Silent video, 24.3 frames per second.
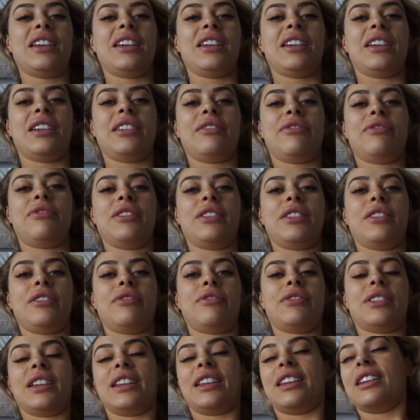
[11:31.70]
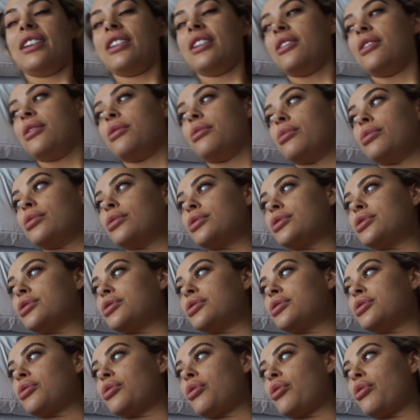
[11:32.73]
I feel funny. What's
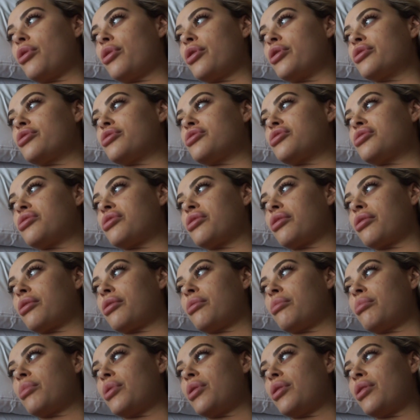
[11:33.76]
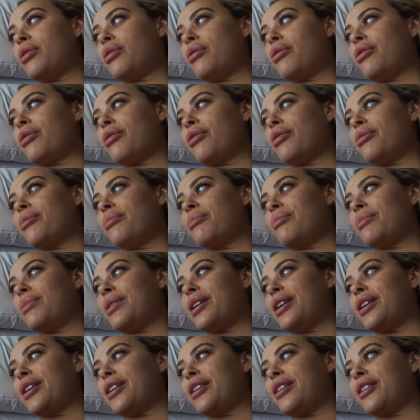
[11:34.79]
this orange thing on my arm,
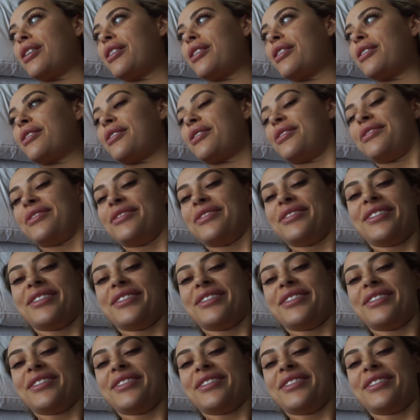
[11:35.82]
man?